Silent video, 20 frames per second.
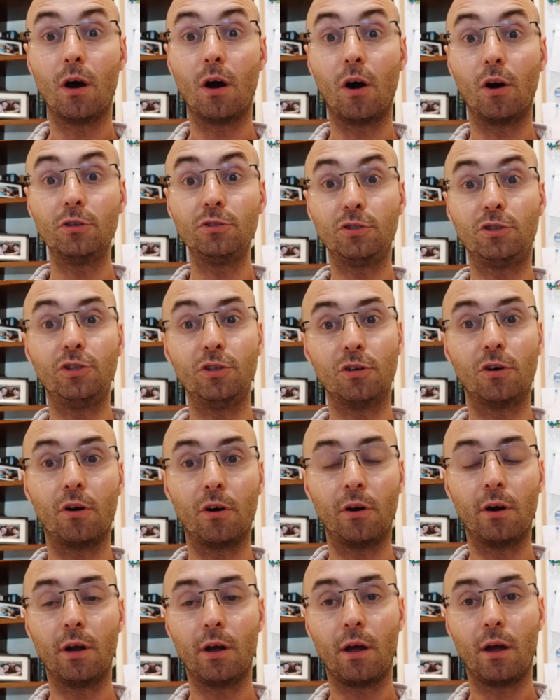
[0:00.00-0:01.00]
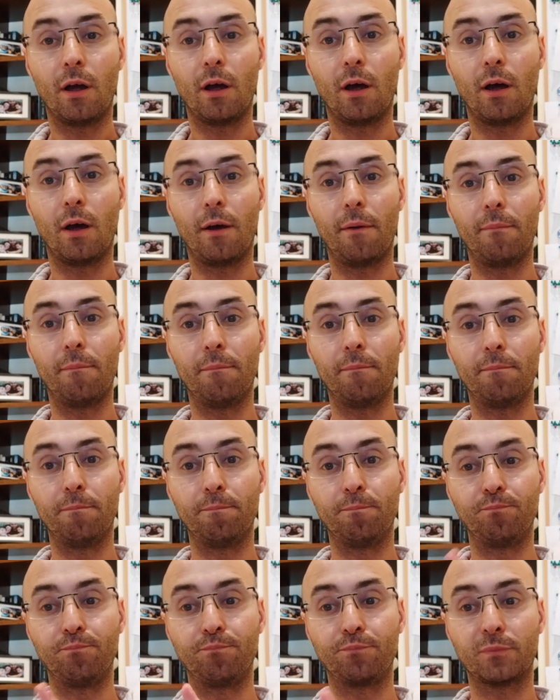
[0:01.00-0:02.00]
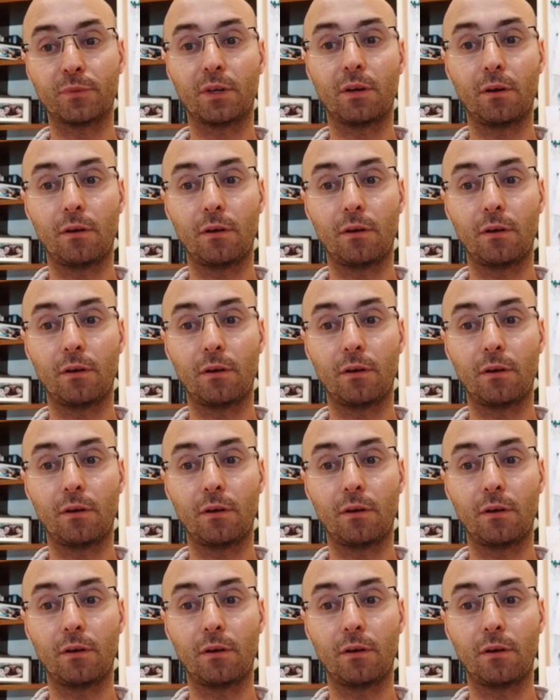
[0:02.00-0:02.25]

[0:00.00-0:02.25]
on your um,